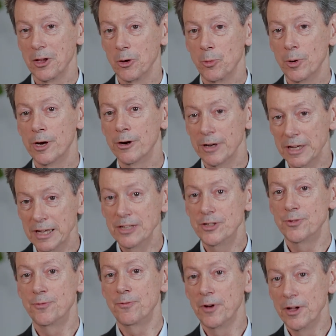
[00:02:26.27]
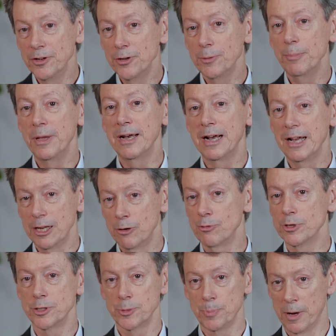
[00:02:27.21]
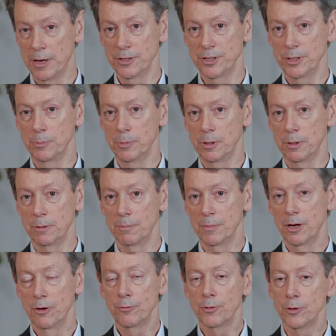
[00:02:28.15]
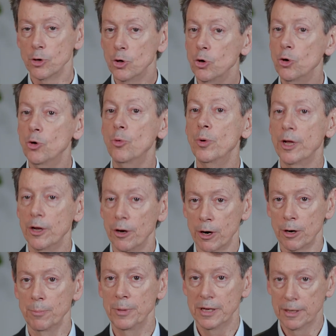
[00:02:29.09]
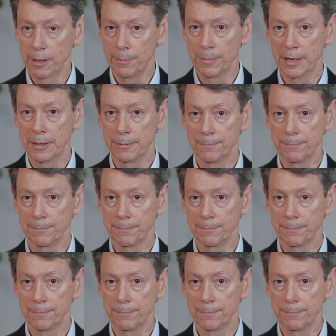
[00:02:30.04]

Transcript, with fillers: We are each fundamentally responsible for who we are becoming.